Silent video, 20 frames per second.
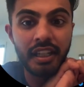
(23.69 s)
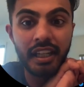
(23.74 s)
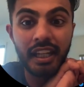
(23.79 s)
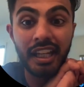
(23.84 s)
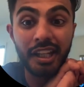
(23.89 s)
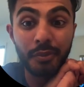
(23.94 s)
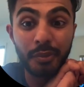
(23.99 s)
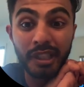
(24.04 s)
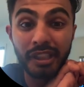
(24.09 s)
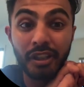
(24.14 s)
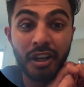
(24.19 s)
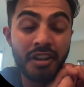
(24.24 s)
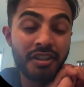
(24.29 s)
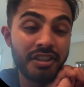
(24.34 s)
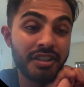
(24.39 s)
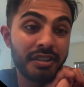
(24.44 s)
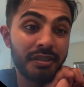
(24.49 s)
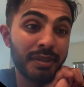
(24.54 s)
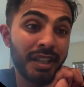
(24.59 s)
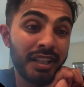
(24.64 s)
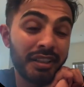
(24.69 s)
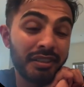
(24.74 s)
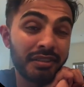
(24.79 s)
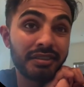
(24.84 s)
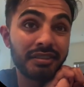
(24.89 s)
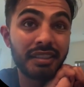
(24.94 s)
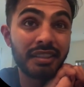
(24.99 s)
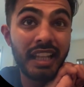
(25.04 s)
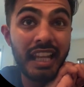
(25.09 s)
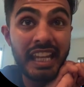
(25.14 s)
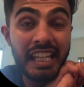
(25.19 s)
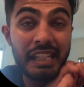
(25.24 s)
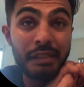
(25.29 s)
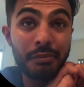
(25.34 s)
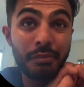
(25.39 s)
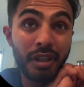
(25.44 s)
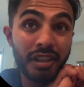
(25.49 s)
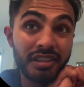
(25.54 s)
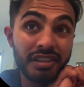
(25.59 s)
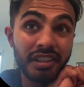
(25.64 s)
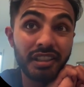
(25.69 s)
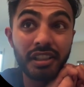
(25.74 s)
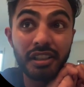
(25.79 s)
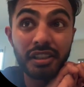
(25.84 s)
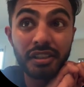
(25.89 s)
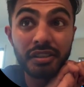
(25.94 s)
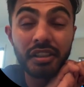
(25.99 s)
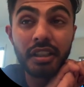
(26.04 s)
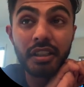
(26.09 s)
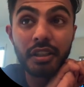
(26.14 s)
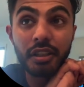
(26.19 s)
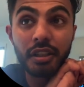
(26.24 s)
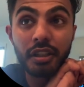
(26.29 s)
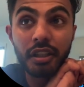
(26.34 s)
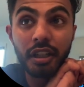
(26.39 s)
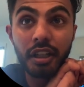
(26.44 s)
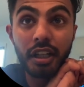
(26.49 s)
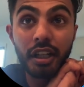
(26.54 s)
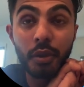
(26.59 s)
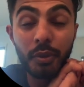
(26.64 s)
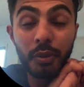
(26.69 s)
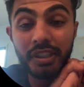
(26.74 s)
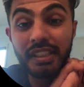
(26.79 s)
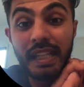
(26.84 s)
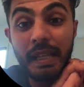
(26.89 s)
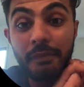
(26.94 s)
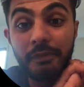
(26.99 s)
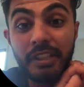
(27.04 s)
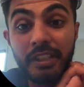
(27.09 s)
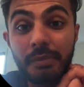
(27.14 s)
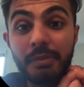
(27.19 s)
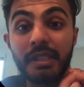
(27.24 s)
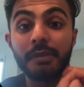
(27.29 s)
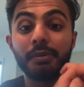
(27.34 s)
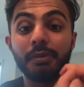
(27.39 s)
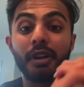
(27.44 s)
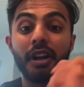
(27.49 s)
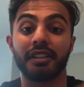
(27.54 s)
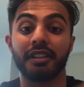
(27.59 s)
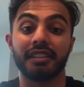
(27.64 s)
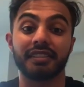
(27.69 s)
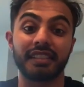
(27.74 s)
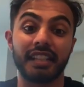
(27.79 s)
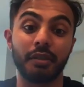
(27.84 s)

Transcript: and we launched around eight months ago uh, with an MVP product.